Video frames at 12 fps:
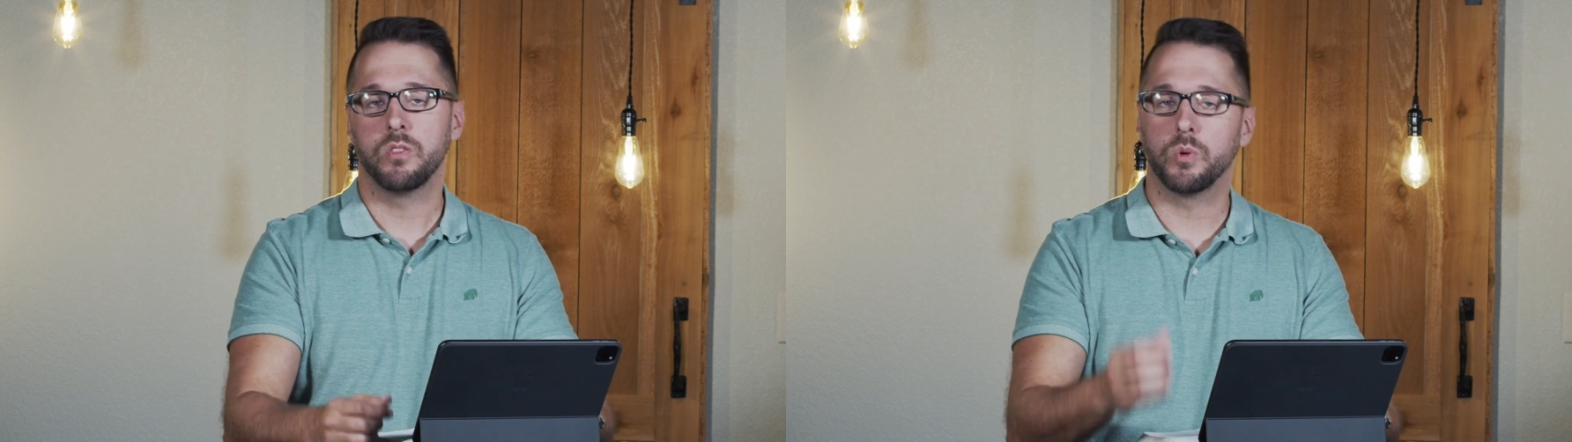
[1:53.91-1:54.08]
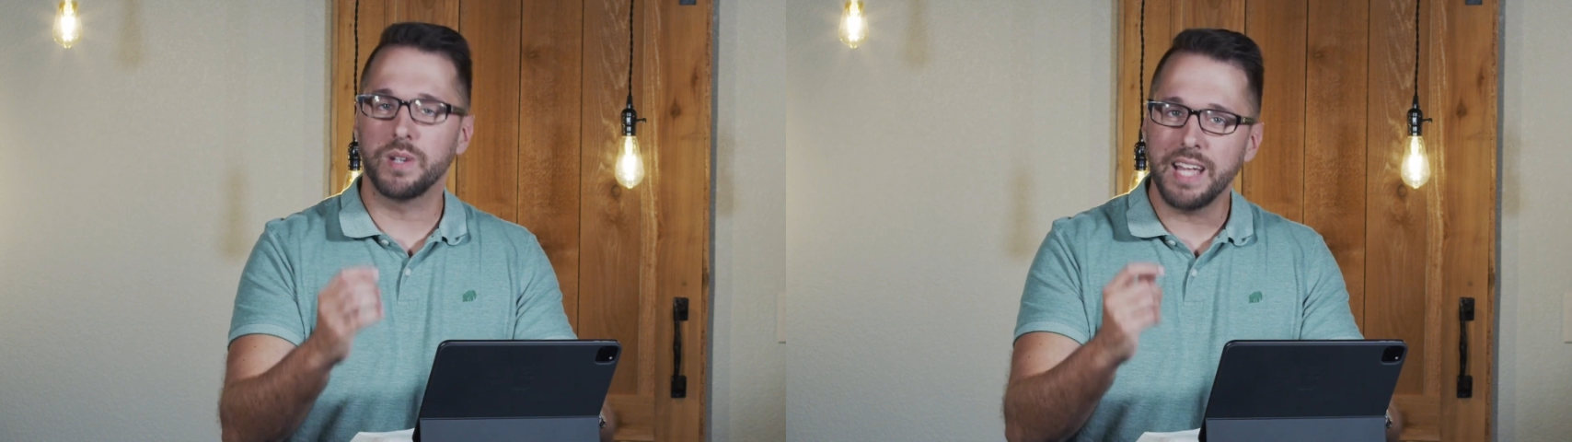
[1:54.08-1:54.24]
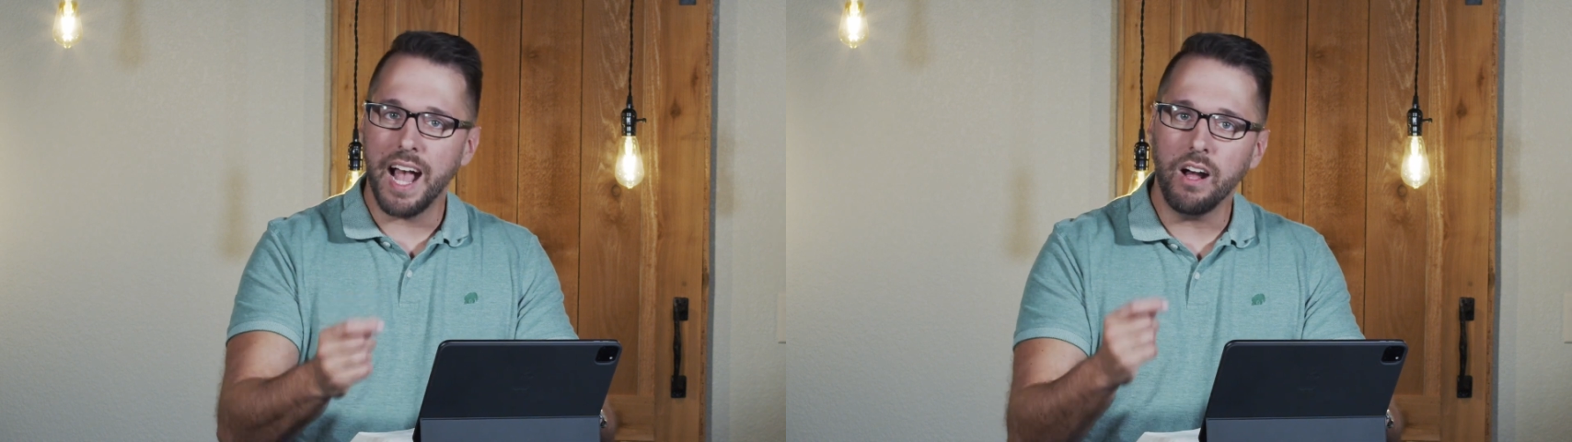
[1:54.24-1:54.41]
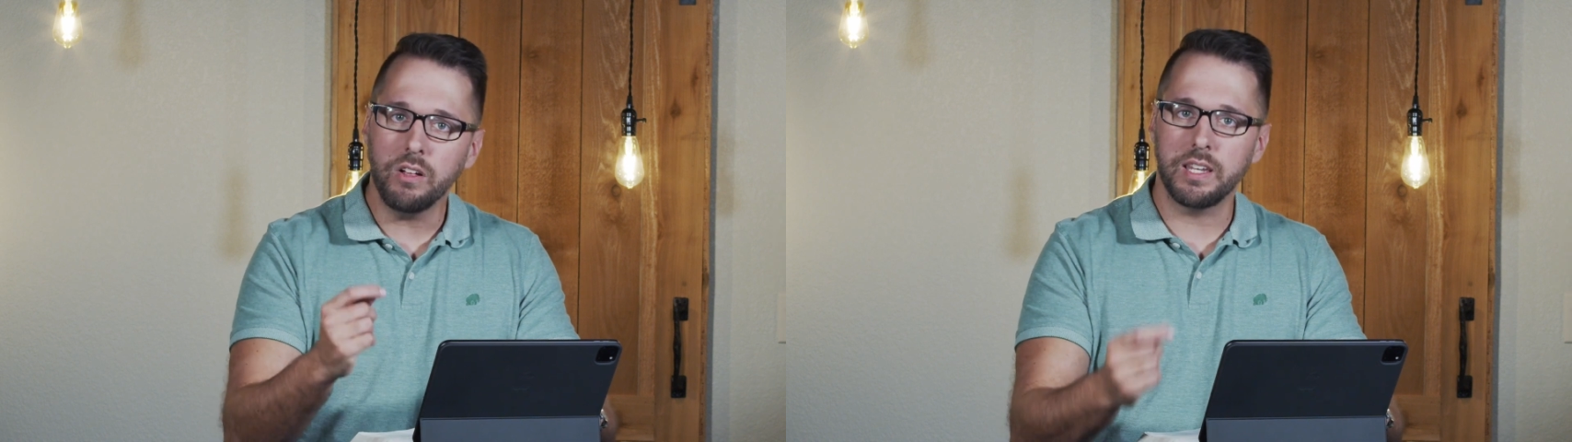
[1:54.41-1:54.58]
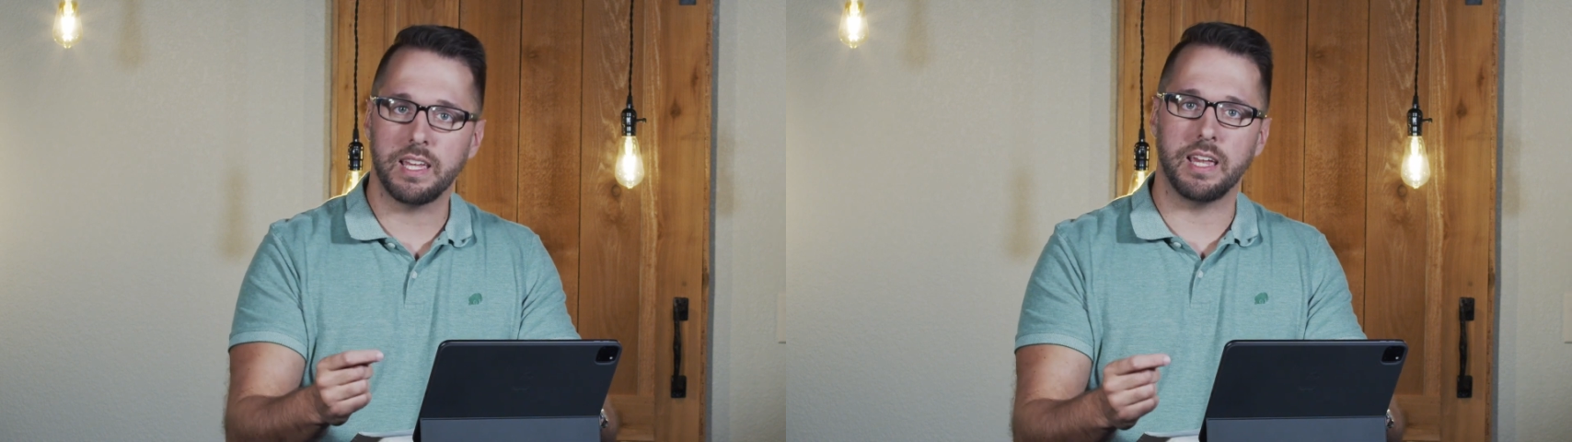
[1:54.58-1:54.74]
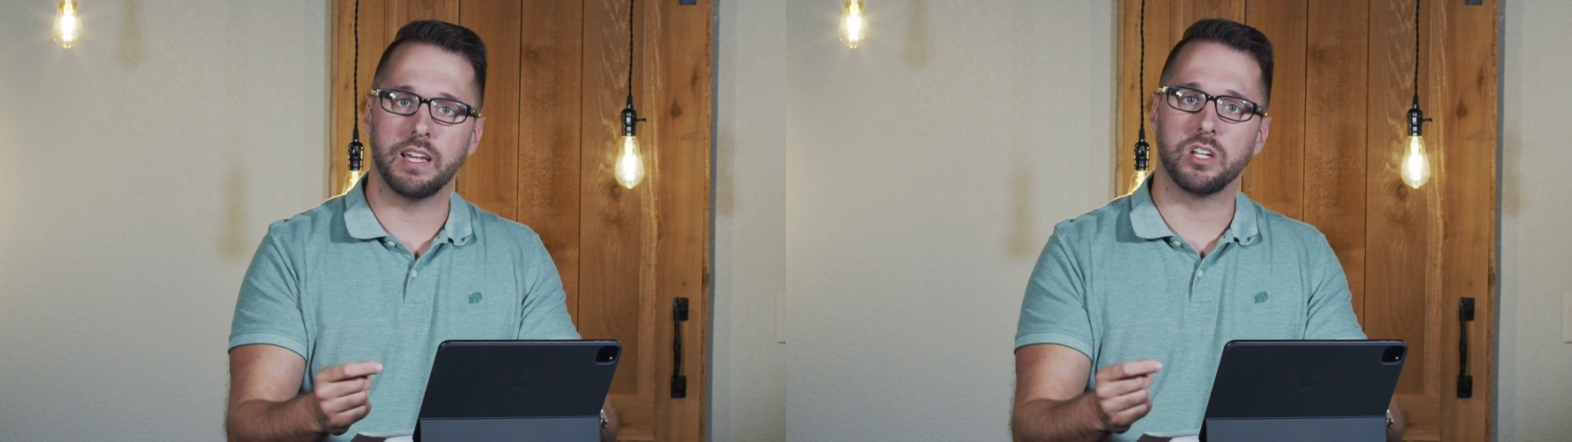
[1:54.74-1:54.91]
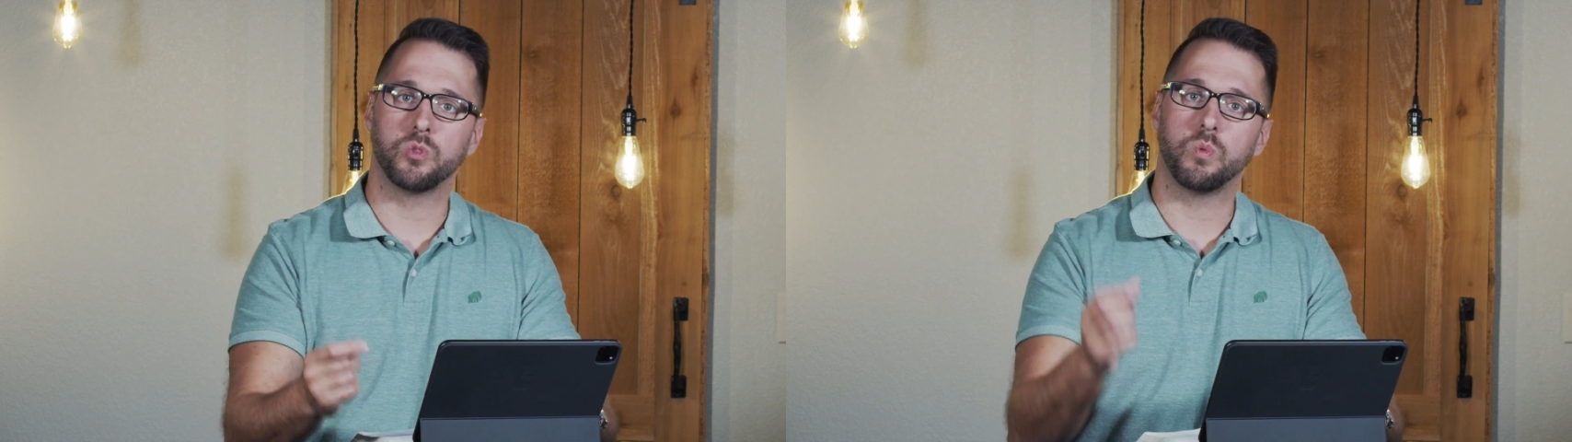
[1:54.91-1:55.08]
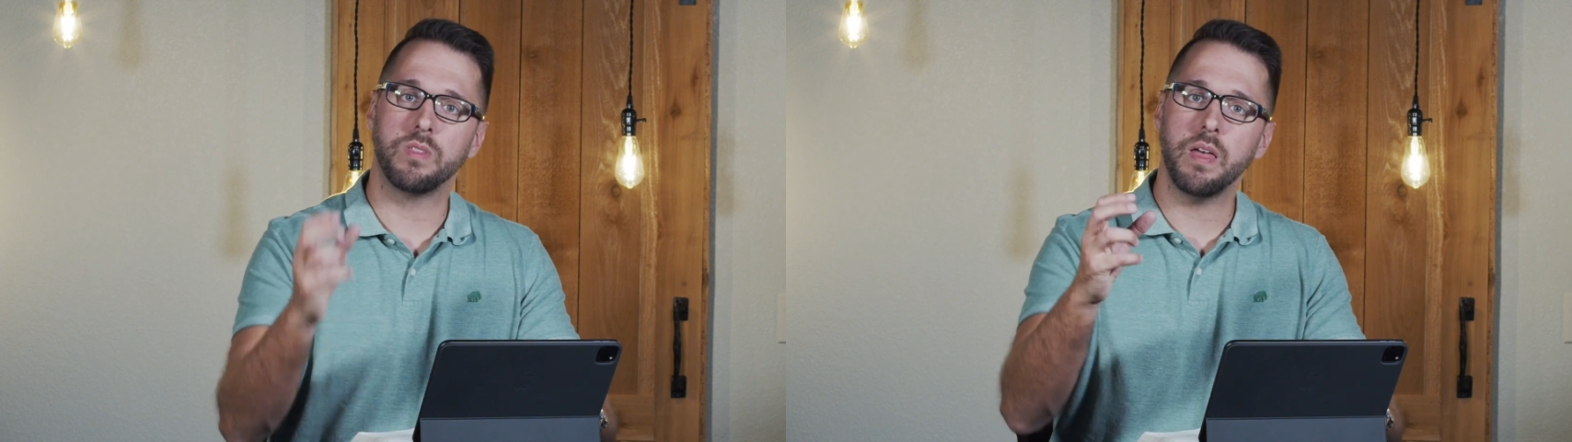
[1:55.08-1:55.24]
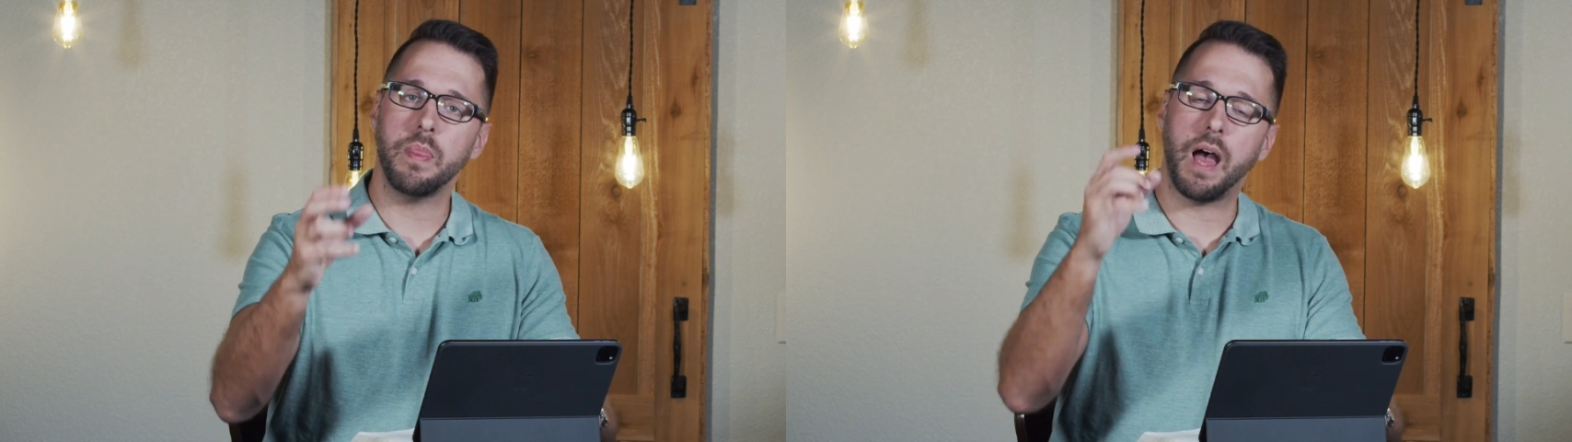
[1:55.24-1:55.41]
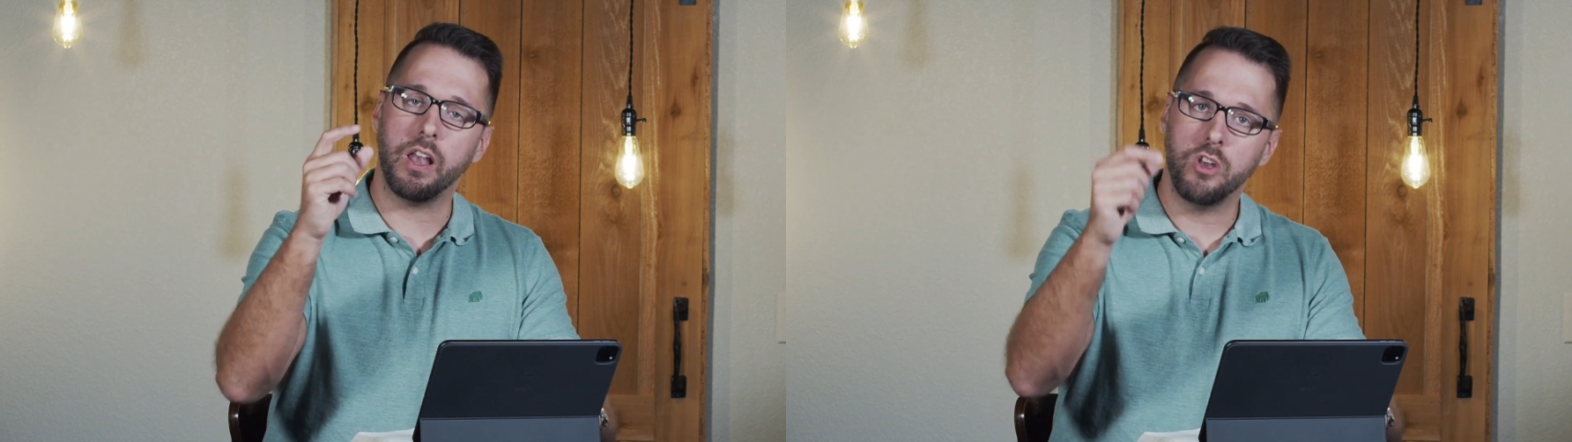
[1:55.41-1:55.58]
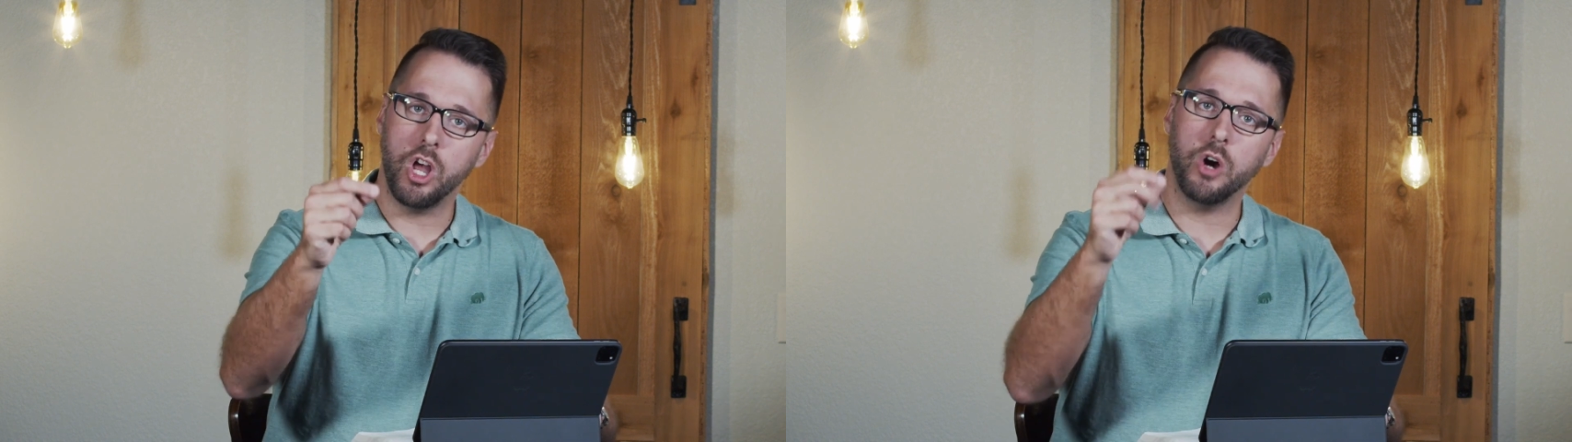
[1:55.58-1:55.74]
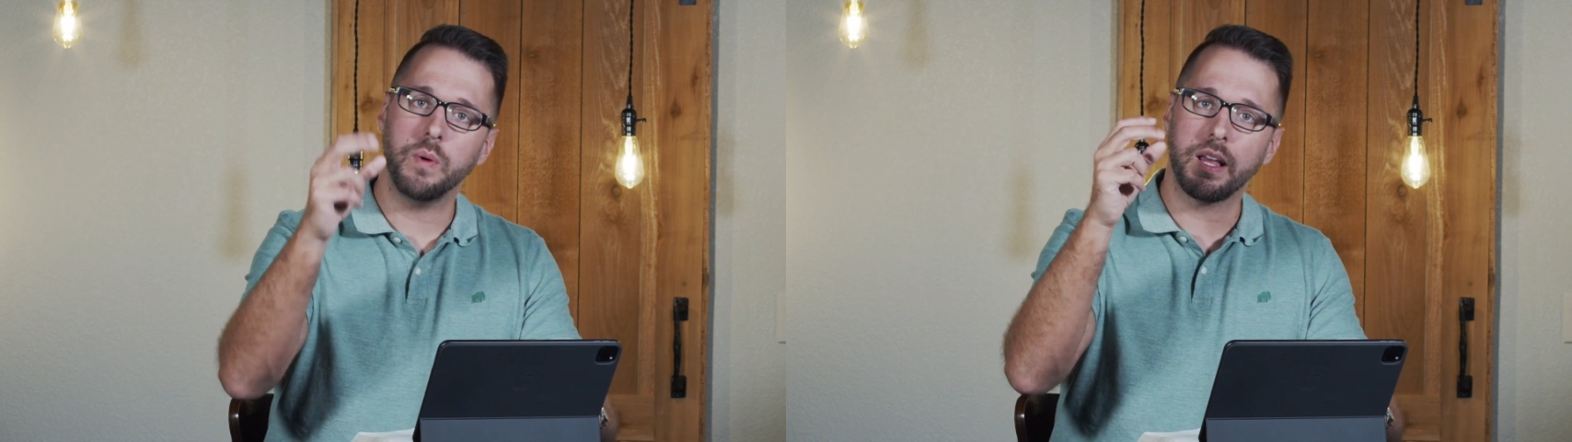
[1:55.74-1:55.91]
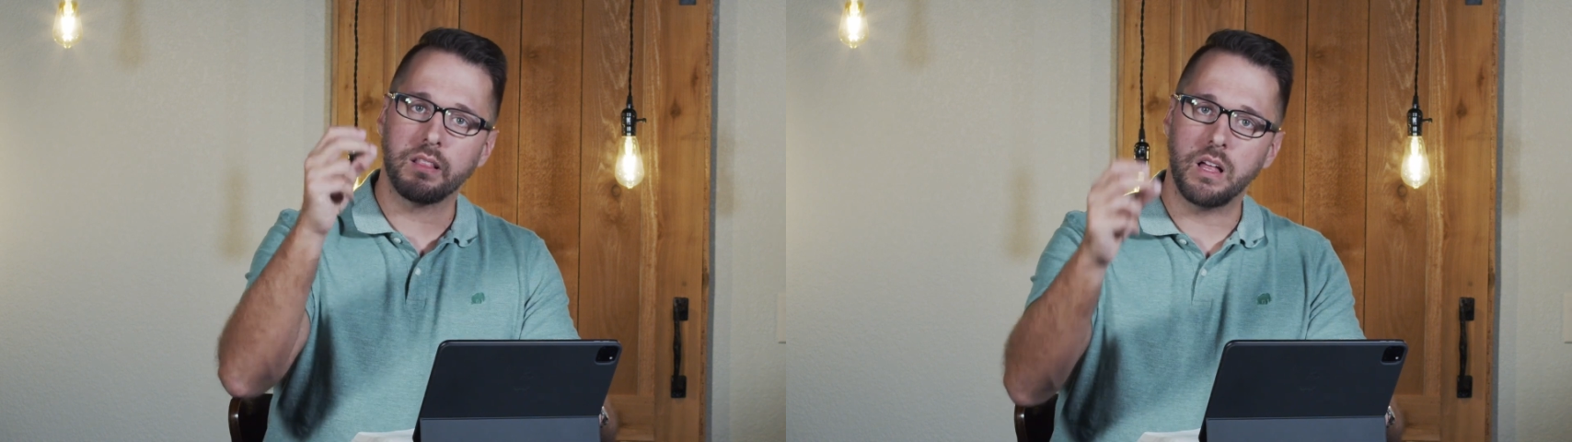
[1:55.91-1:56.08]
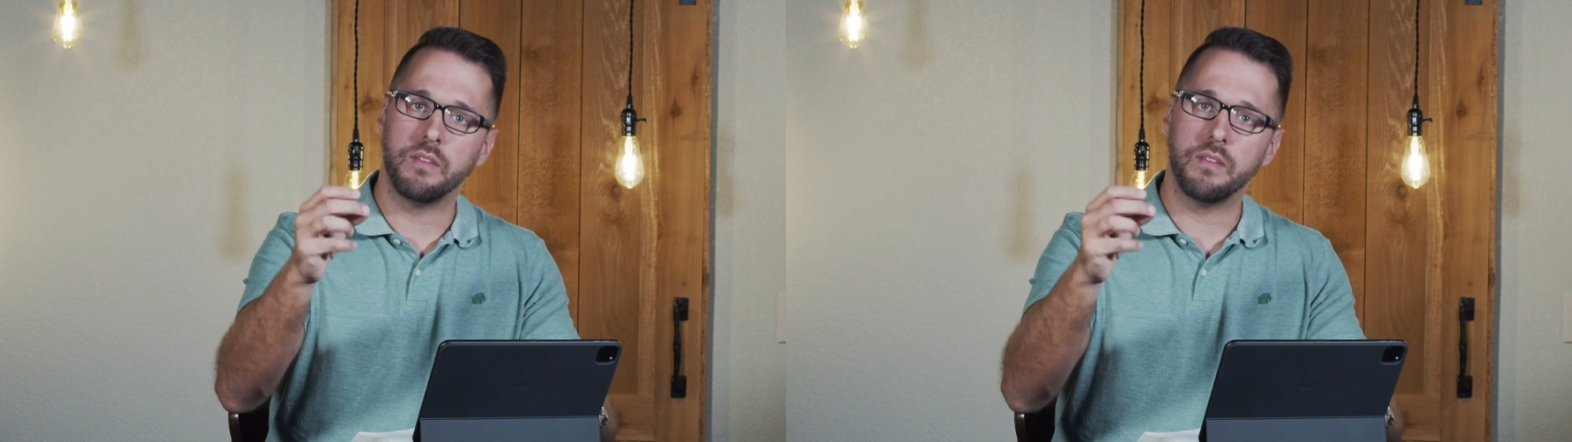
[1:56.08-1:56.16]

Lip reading: The reality is, within that knowing,